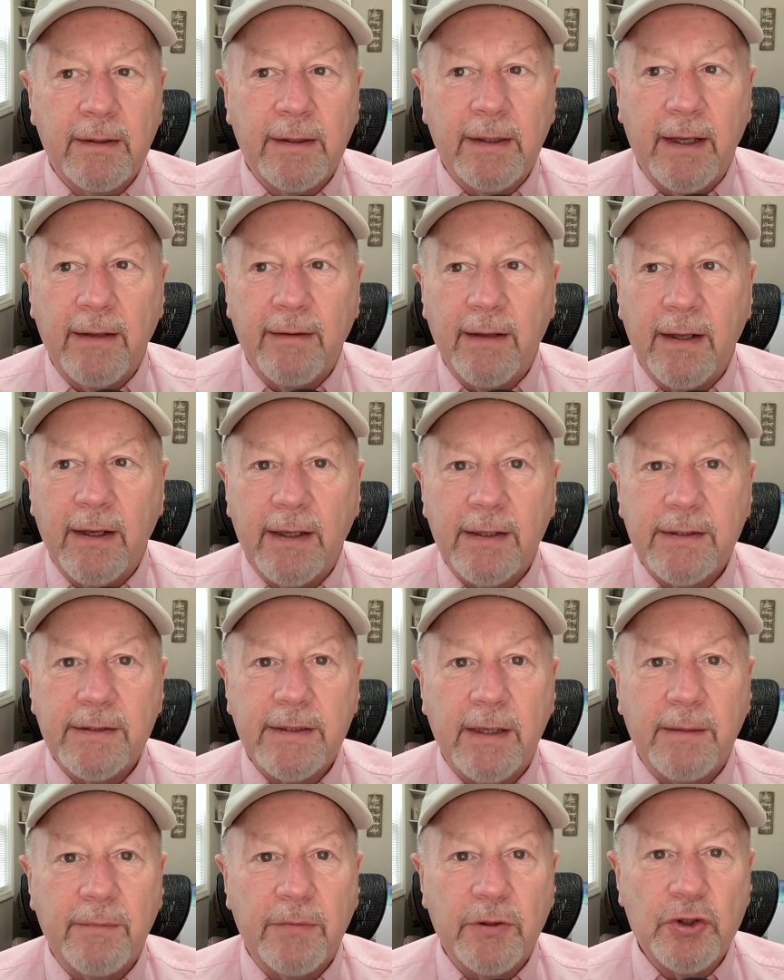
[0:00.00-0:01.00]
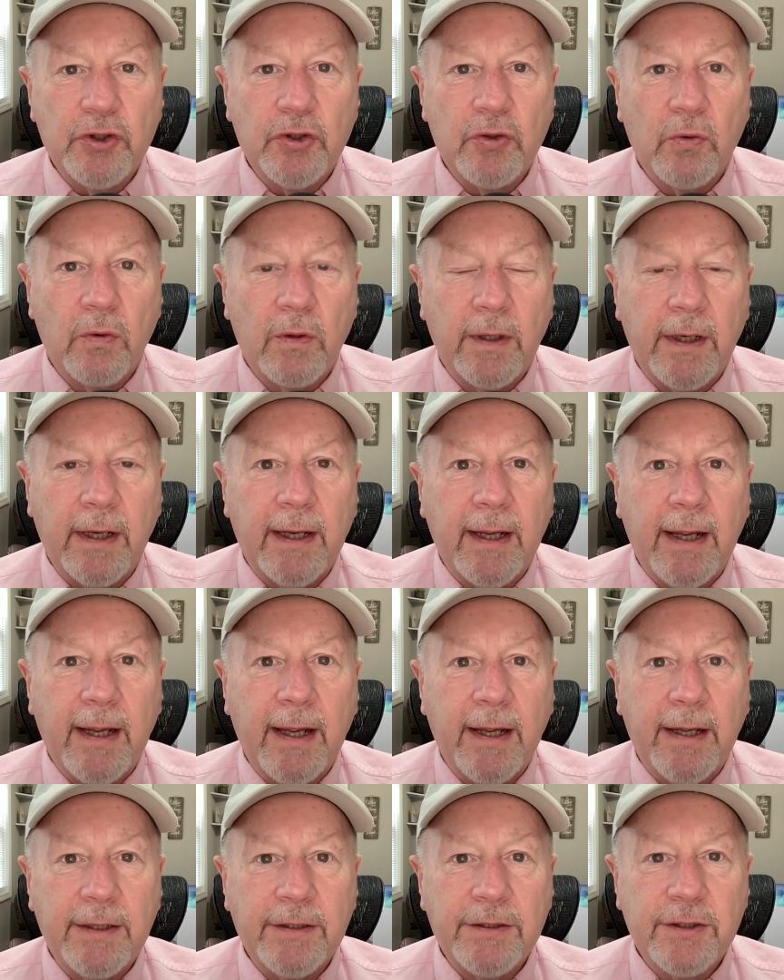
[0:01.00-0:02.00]
And then as they mature and they
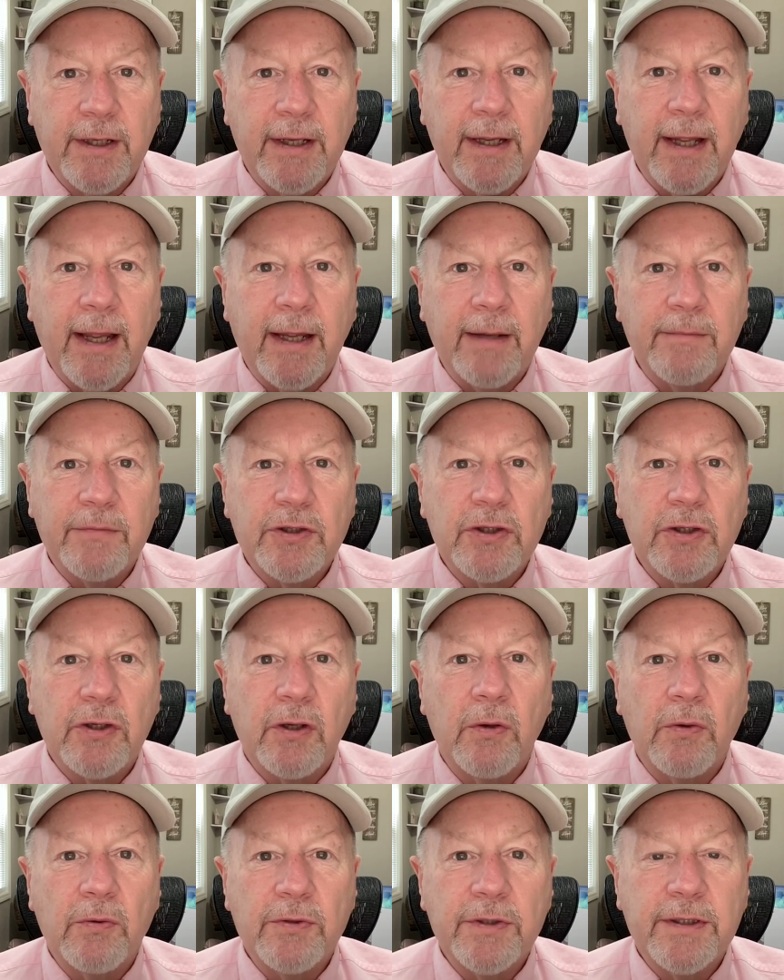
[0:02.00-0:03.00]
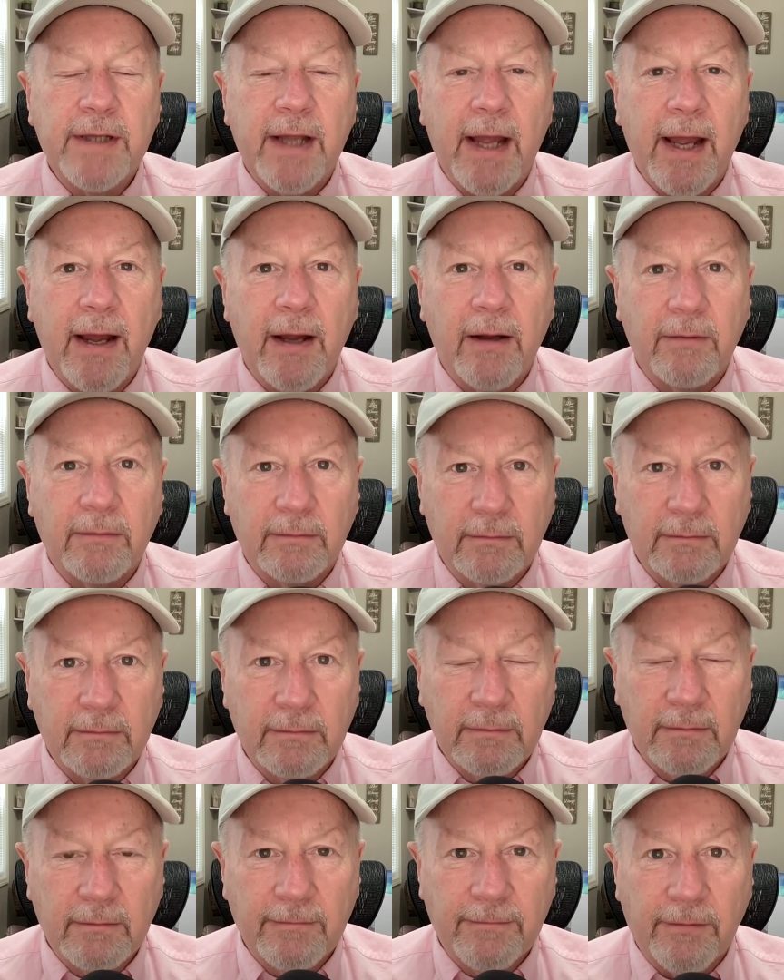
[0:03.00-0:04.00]
age, the game slows down
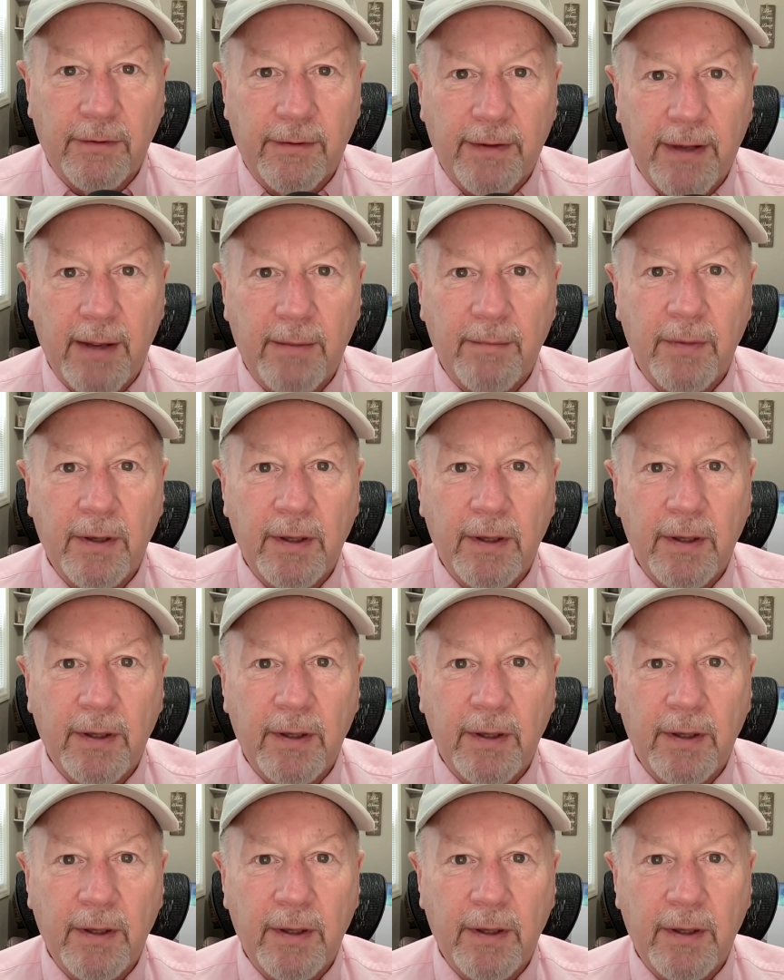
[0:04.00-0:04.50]
for them.